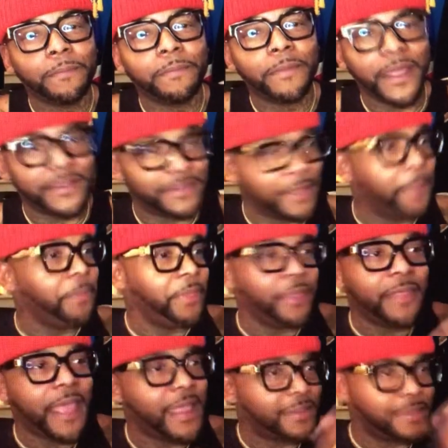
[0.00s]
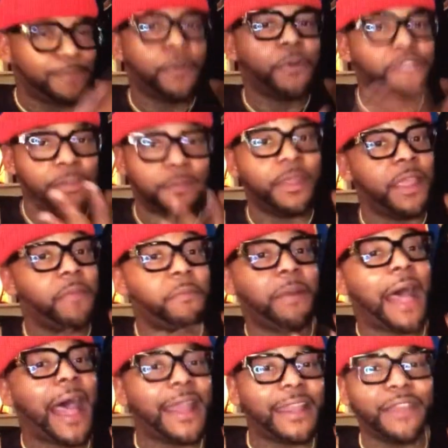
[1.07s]
That's something that's supposed to be
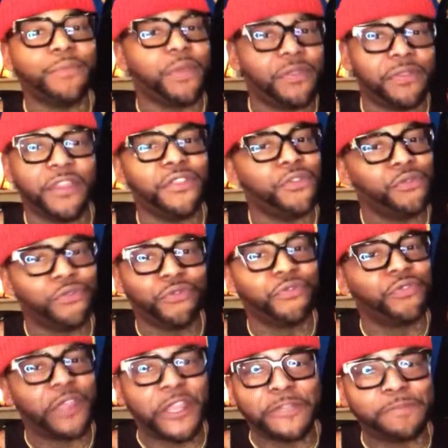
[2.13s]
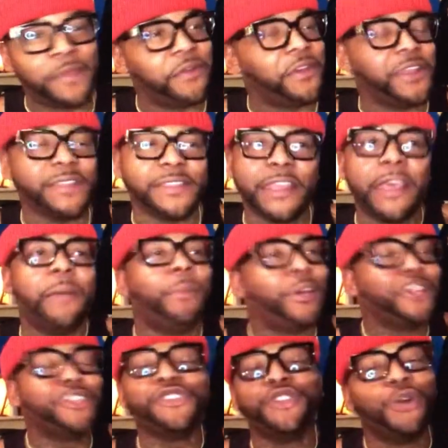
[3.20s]
embodied within you through the experience,
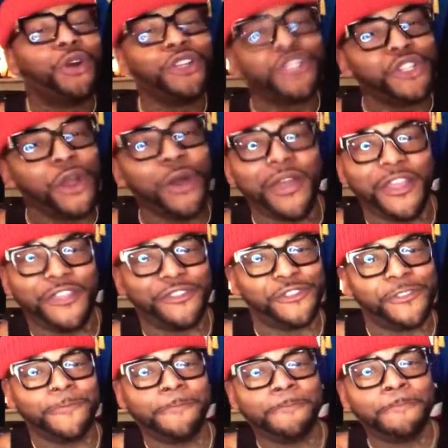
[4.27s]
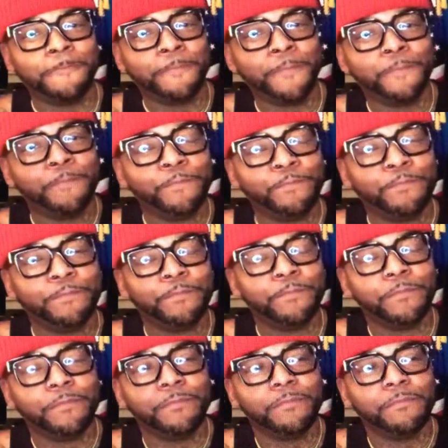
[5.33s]
but it's your choice.
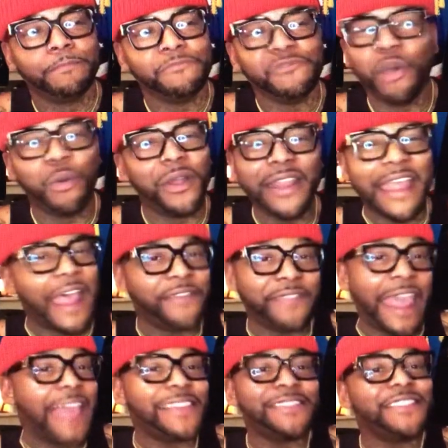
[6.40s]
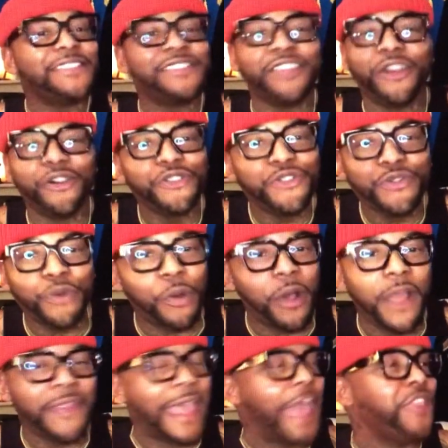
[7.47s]
No one has to sell you
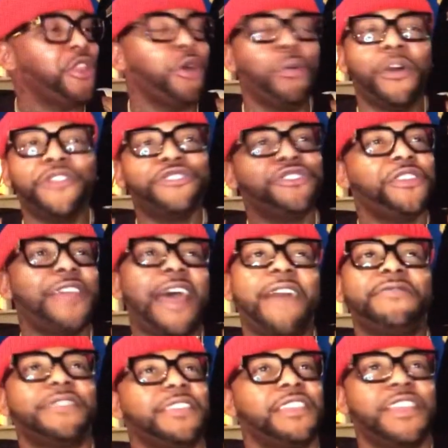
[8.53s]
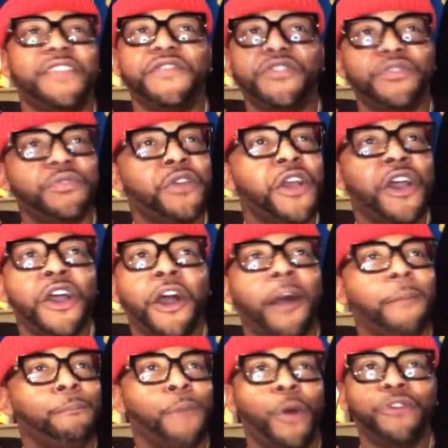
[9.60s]
on that. No one should have to give you
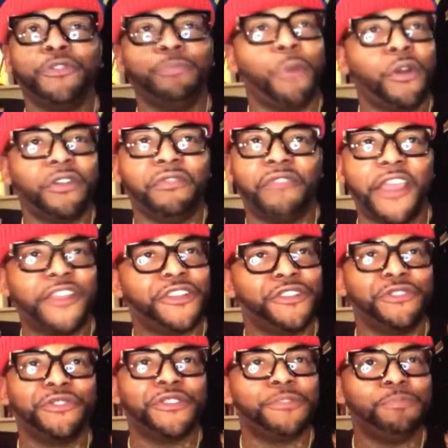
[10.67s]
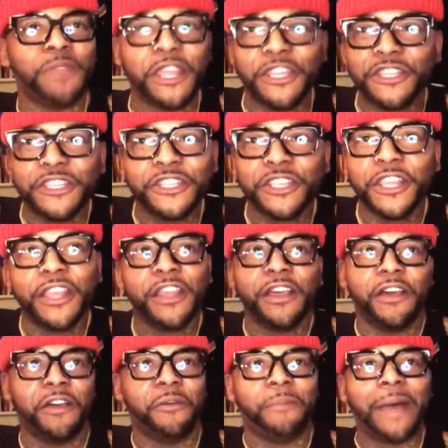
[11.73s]
a most motivational speech
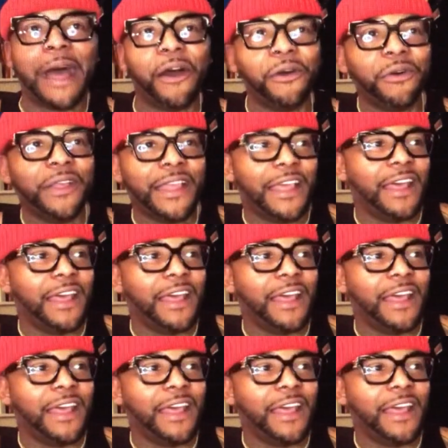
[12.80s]
about